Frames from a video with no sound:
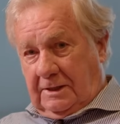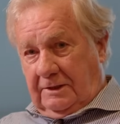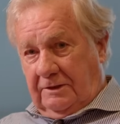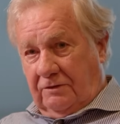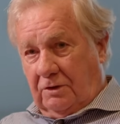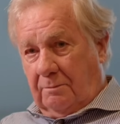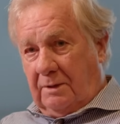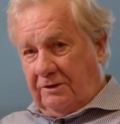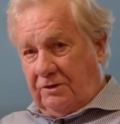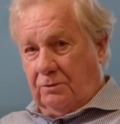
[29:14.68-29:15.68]
you've got to
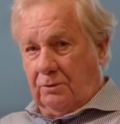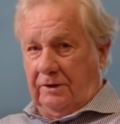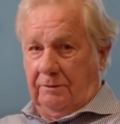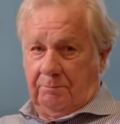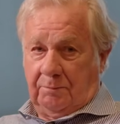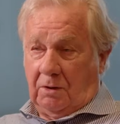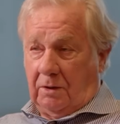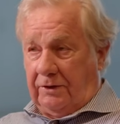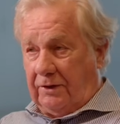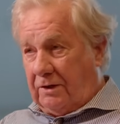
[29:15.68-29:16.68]
make sure you
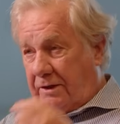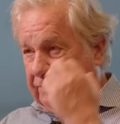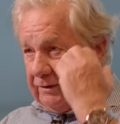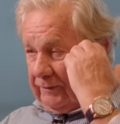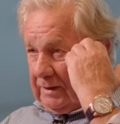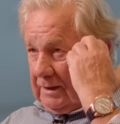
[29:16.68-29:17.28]
prioritise